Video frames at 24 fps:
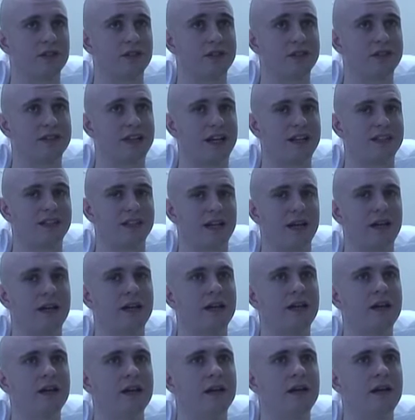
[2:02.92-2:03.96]
the Saturday.
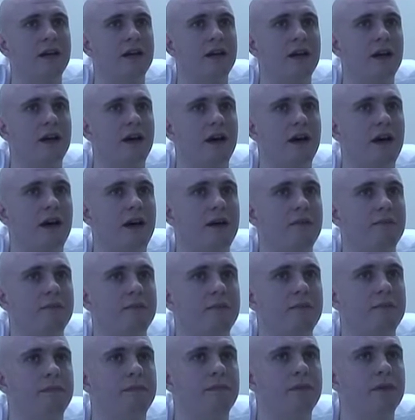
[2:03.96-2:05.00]

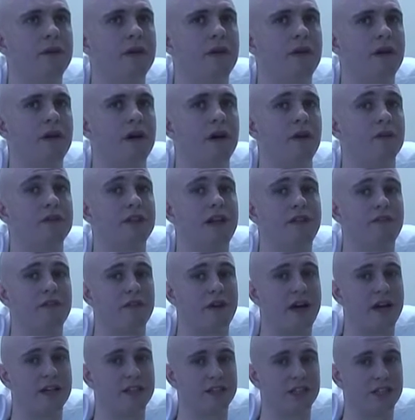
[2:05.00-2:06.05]
I was never
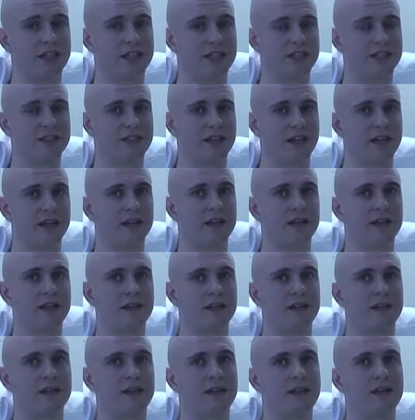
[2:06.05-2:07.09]
actually sick,
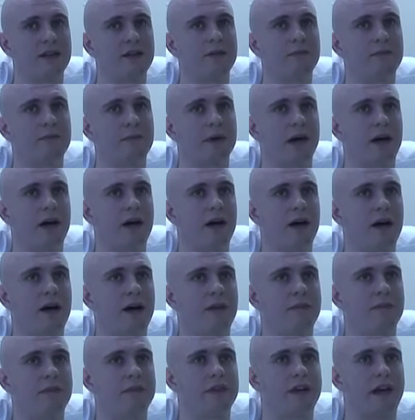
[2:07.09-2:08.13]
but
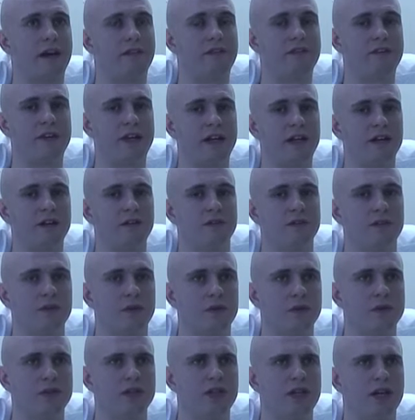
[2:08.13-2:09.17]
that feeling of
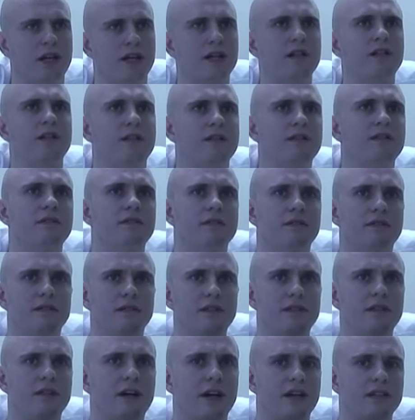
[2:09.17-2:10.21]
nausea
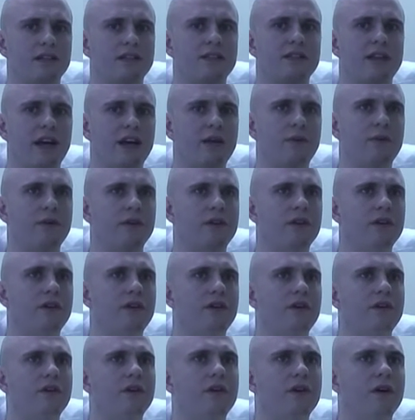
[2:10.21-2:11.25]
does stay with
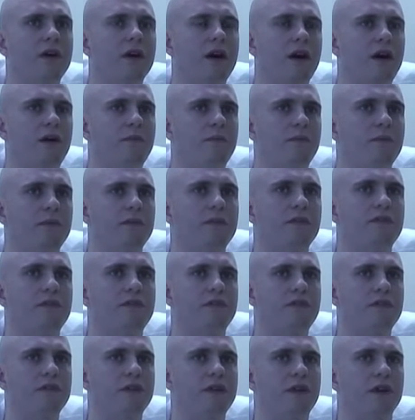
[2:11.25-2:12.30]
you.
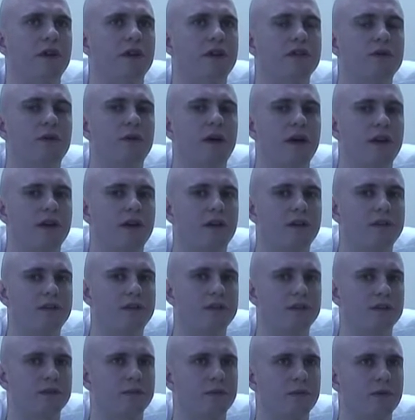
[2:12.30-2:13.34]
It's quite
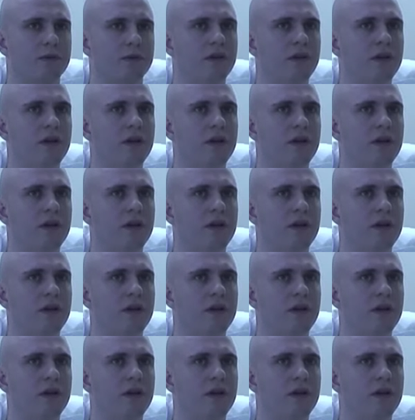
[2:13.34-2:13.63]
noticeable.